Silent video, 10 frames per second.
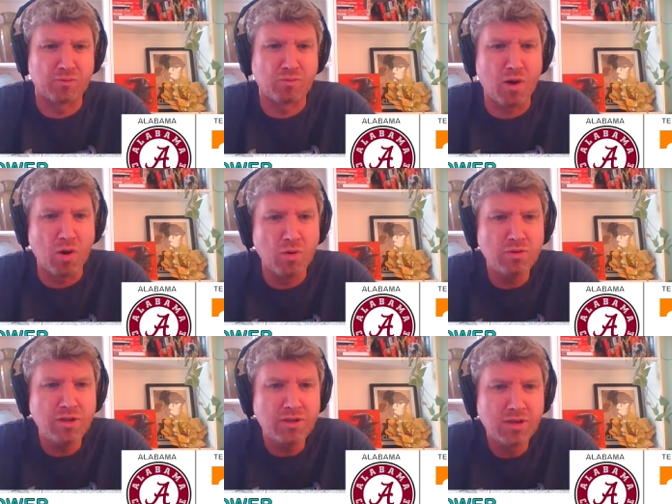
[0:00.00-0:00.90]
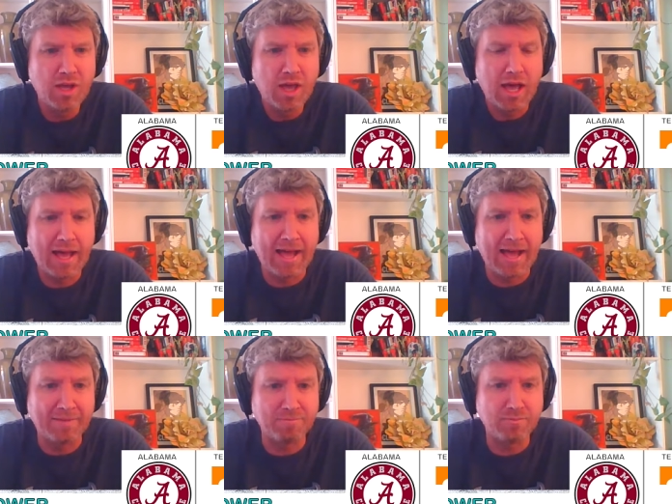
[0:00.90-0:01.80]
the road,
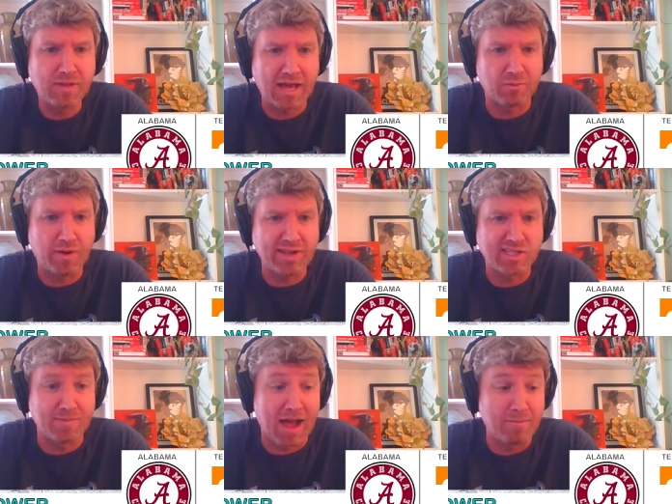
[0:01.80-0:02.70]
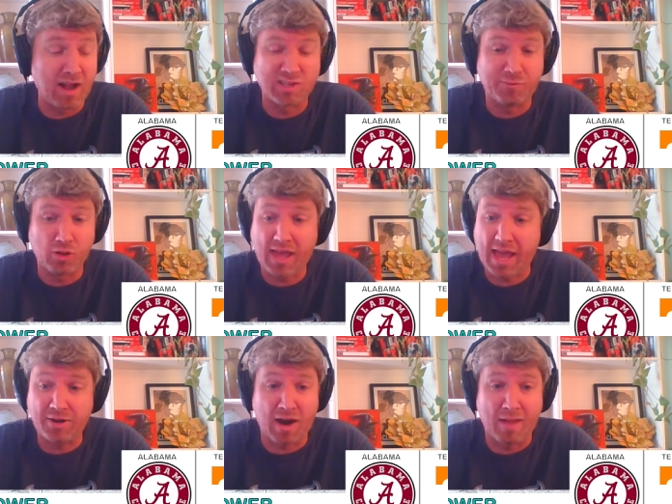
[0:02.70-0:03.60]
kind of raised some eyebrows. Full
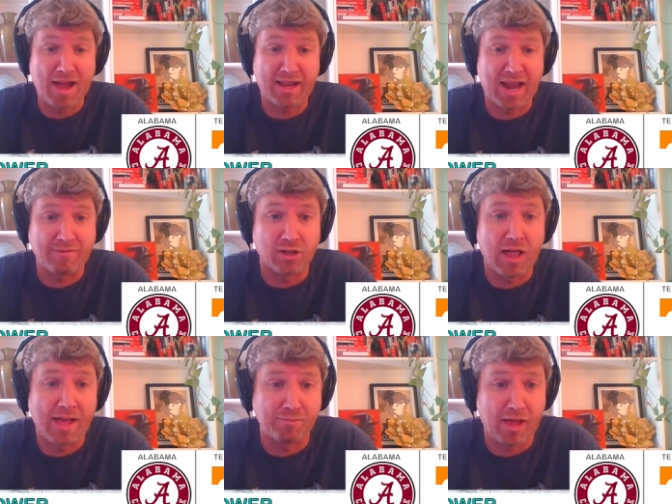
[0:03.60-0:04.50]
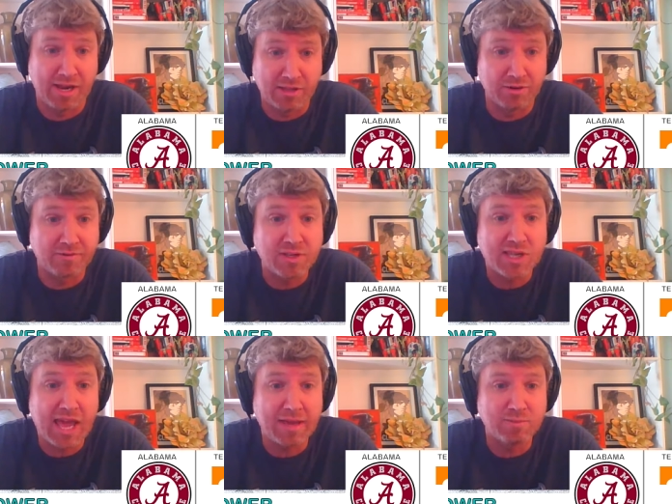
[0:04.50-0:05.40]
candor, I'm not going to have a client plan either of
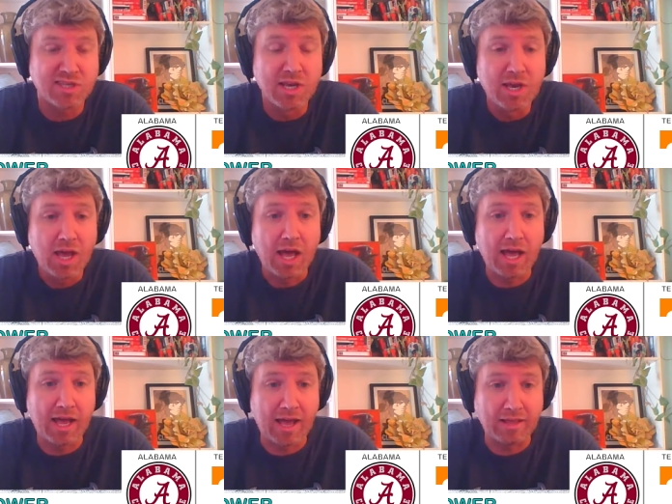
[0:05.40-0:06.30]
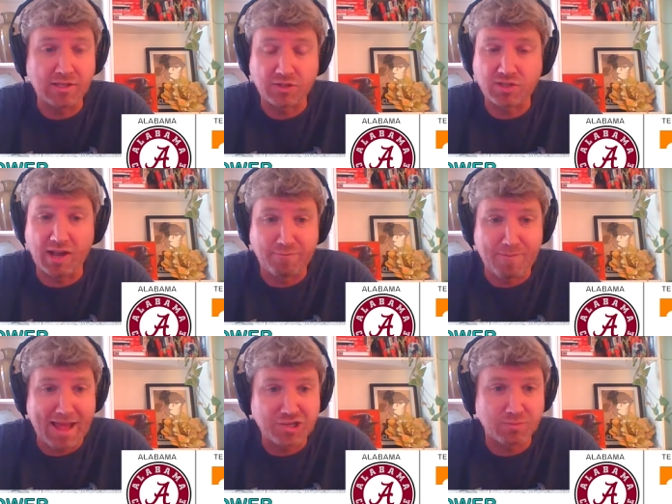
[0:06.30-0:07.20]
these games. I think they're tough
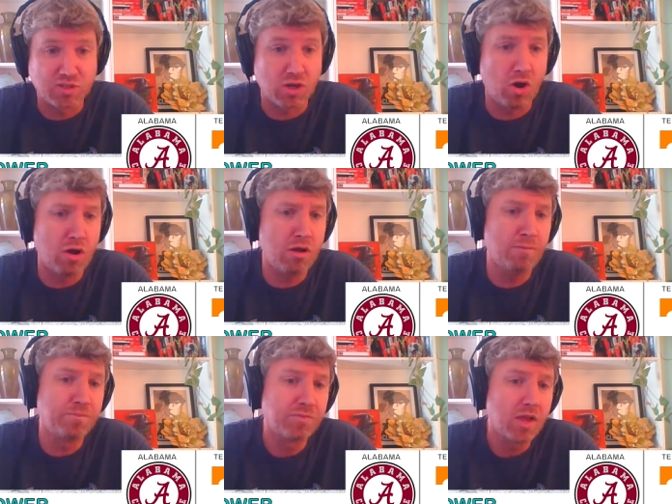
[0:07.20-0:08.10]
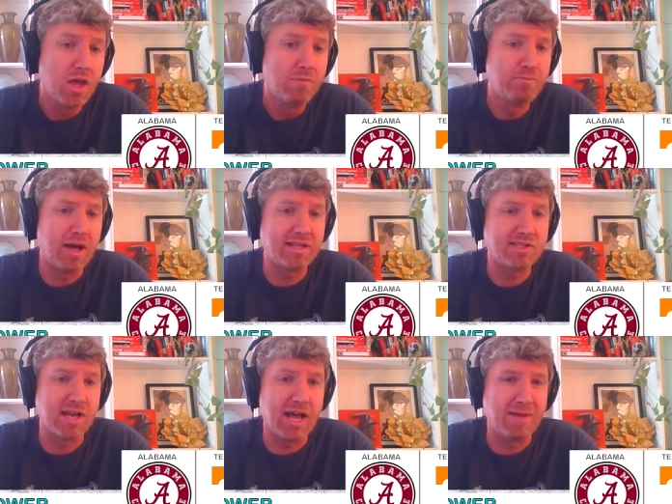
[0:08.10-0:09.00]
matchups to call,
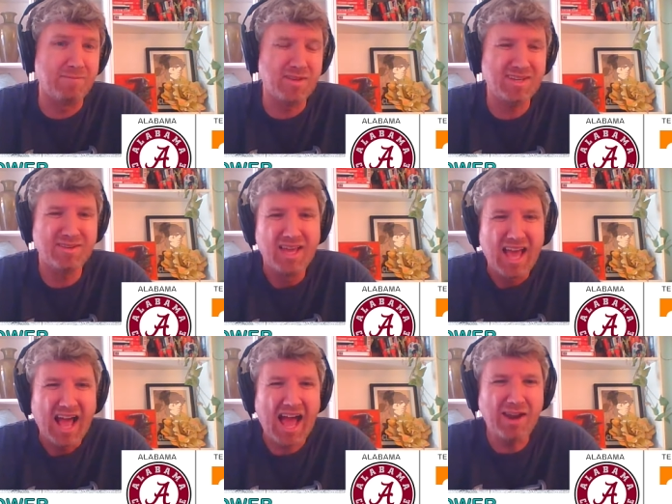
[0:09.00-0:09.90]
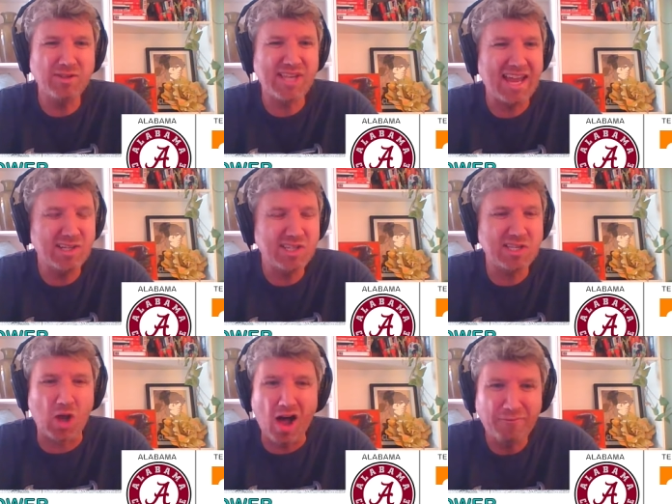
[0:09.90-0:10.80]
but, I don't know.
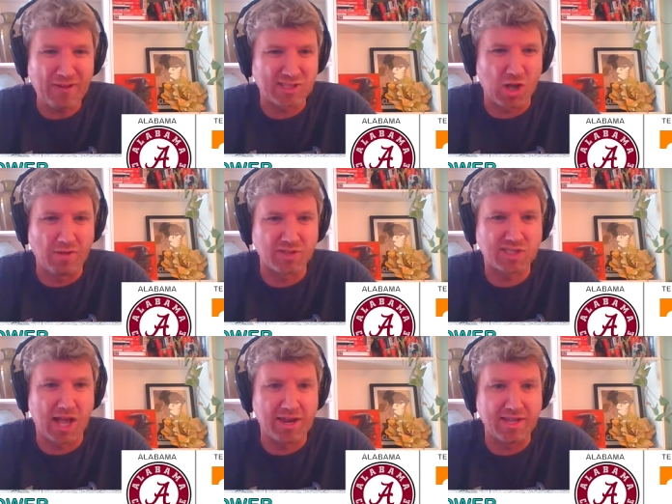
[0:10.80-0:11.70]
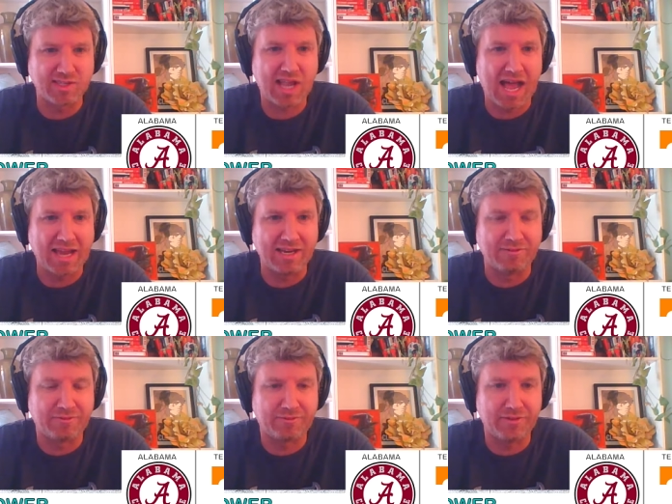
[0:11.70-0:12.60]
Tennessee's offense all of a sudden has kind of,